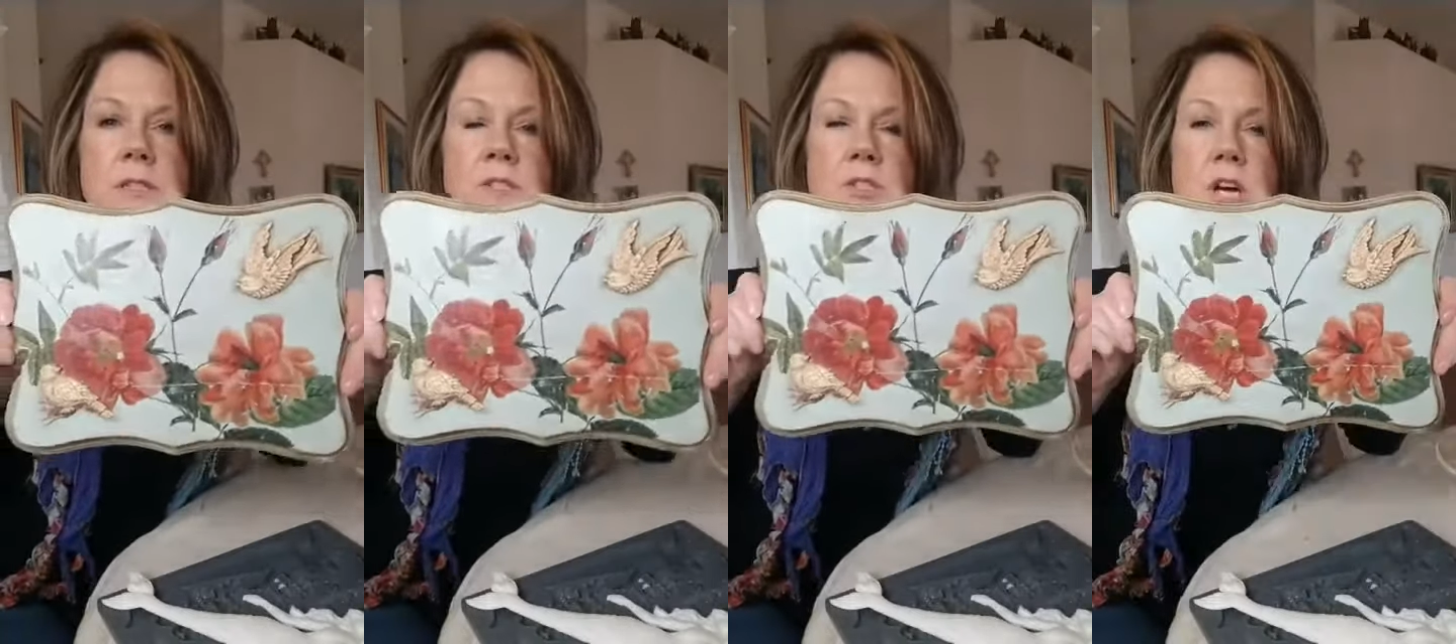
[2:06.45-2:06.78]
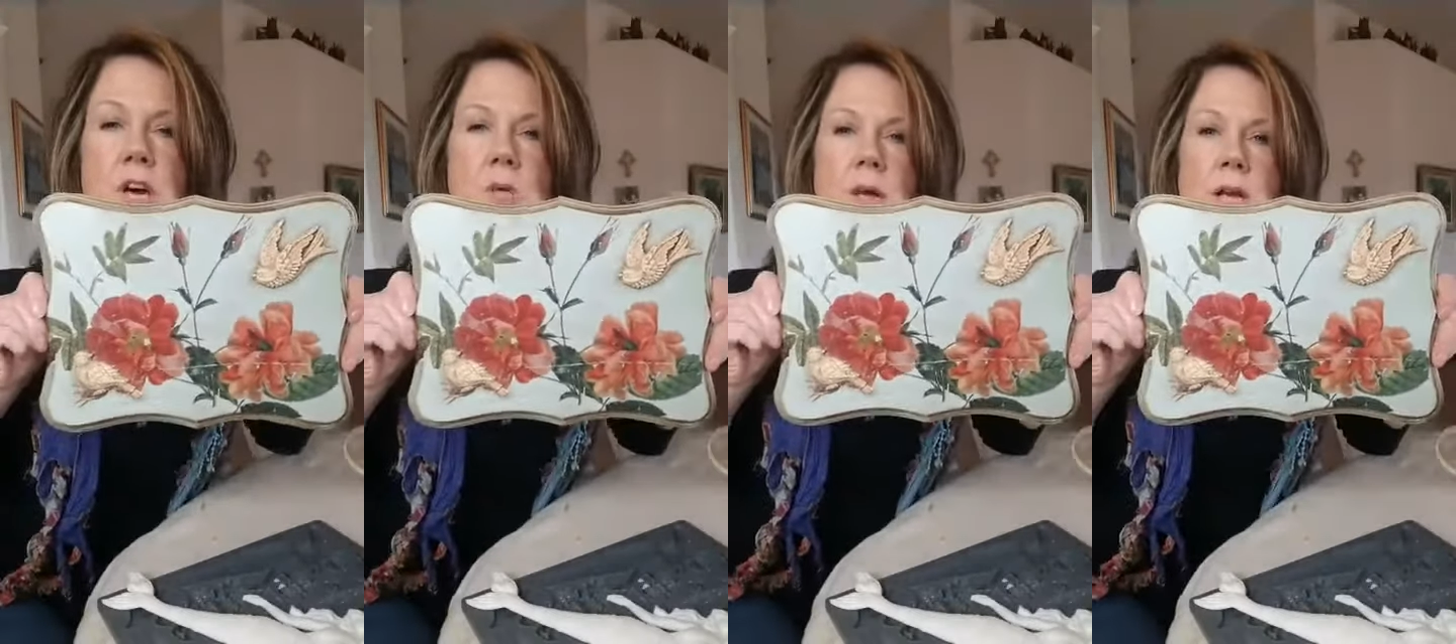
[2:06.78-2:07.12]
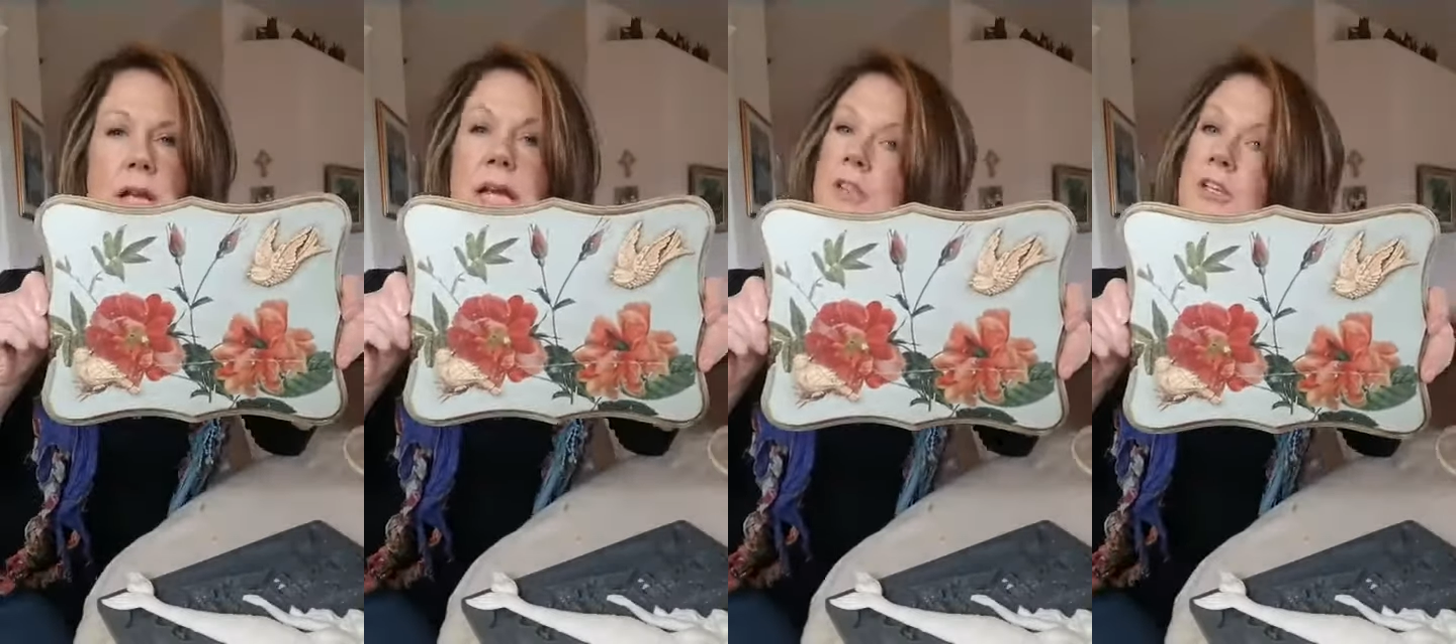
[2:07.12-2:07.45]
So
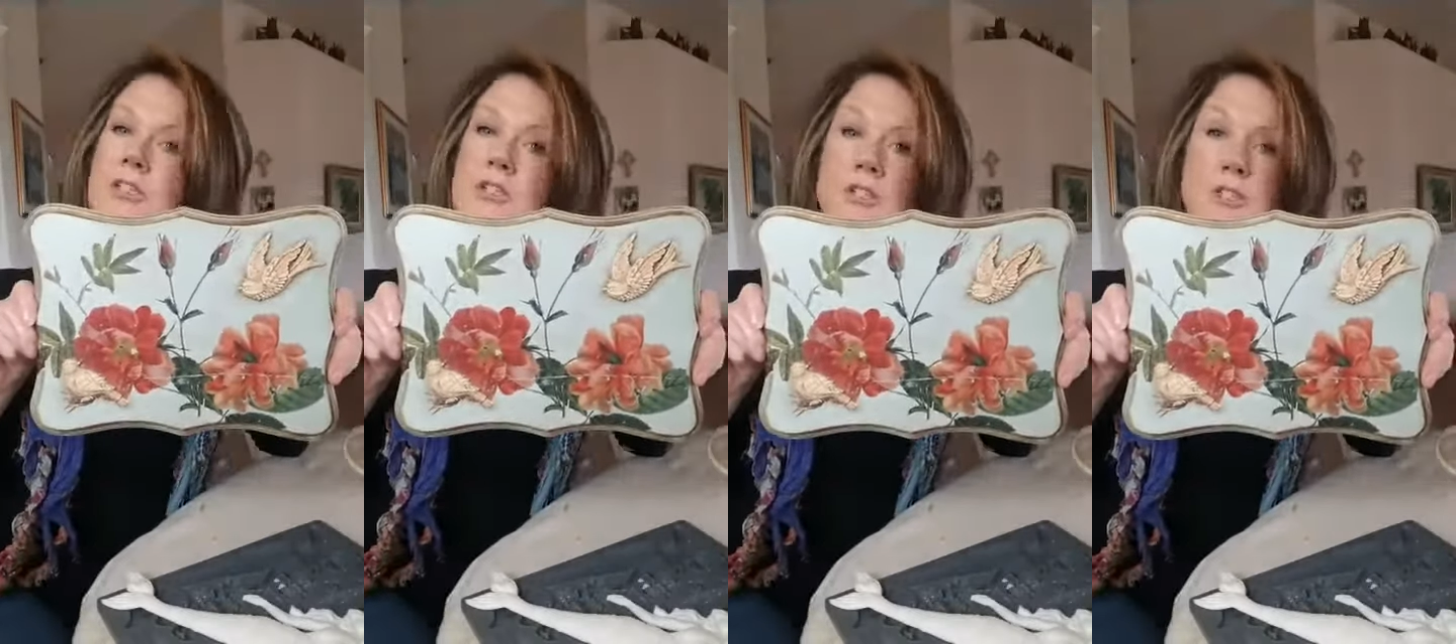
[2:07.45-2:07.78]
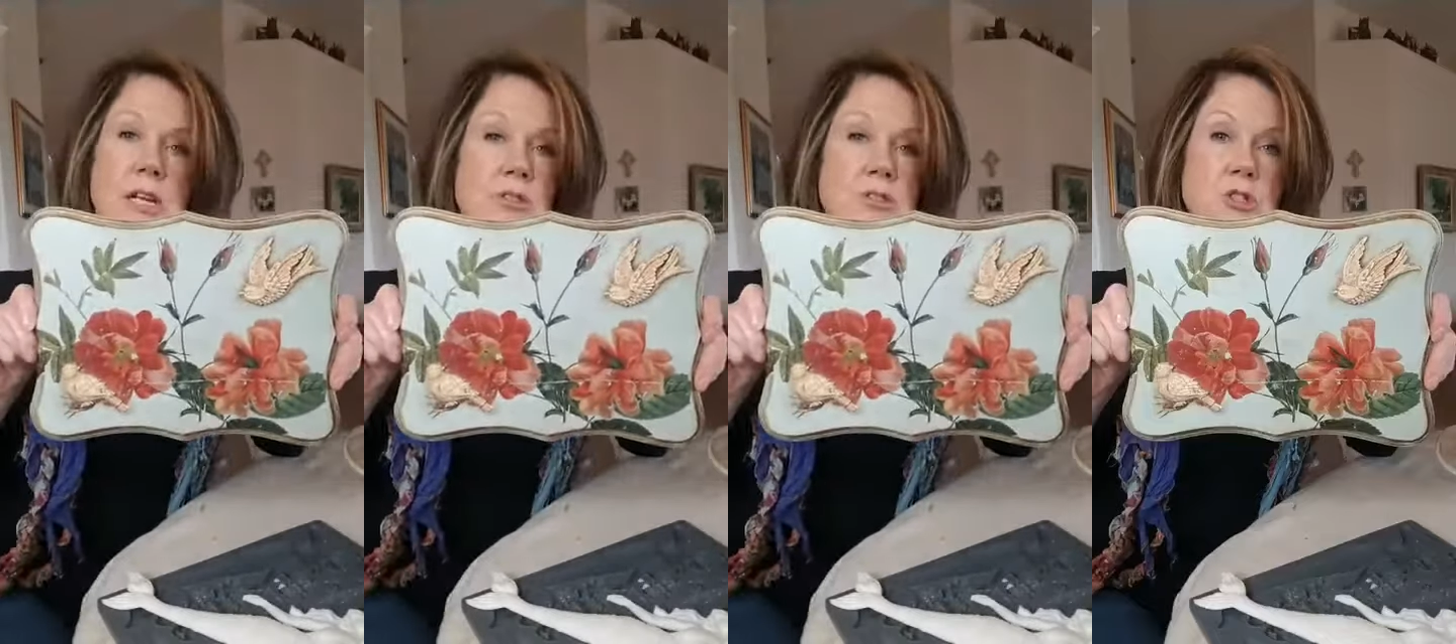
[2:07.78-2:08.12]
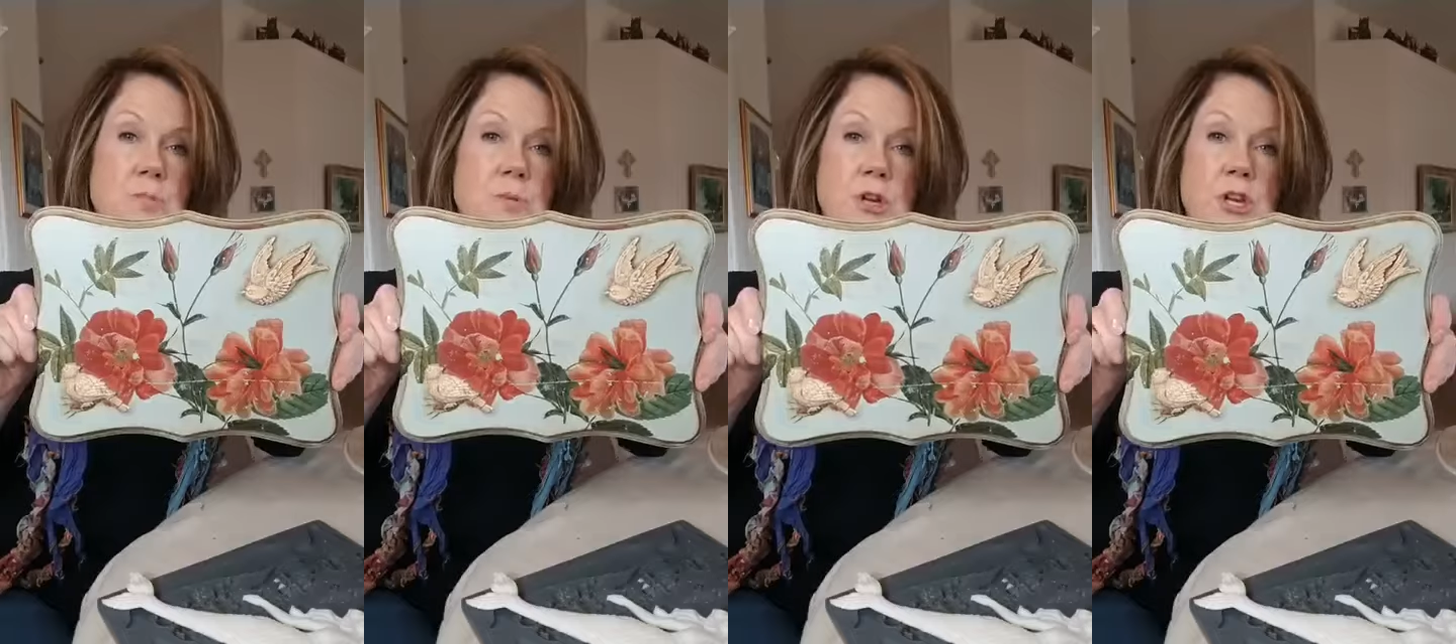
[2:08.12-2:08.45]
this turned out
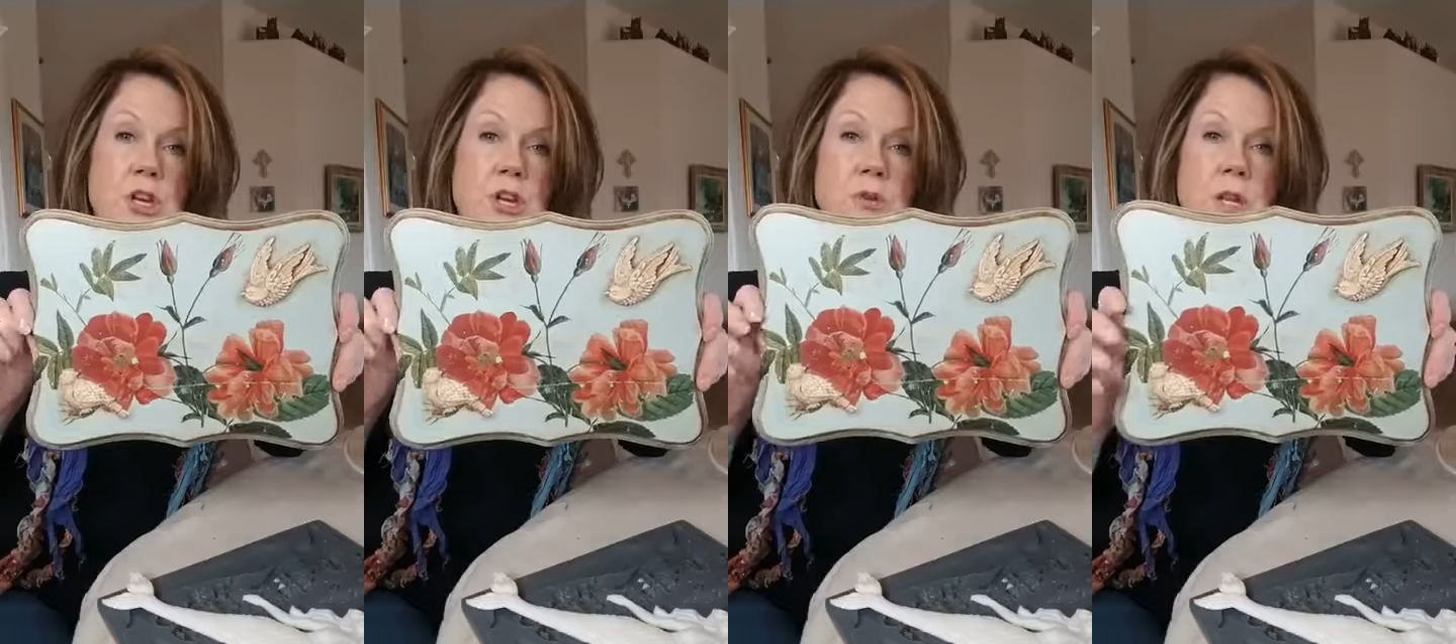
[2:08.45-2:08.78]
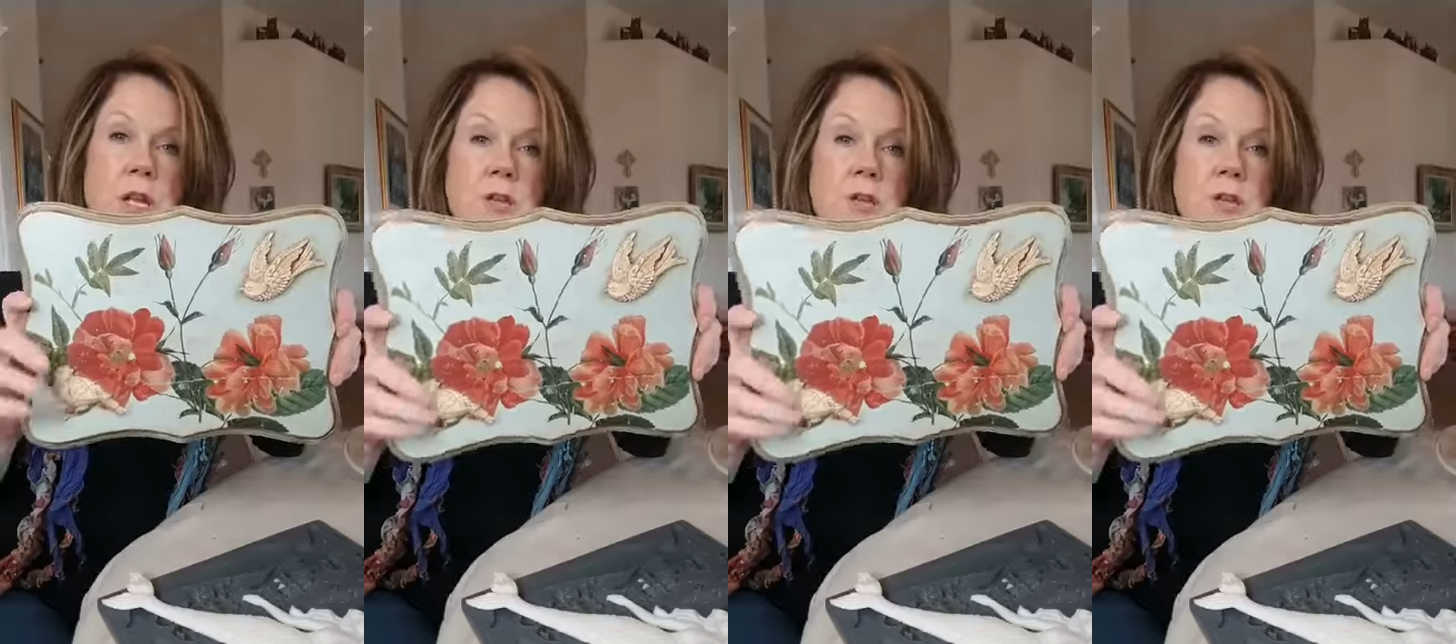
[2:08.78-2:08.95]
super cute.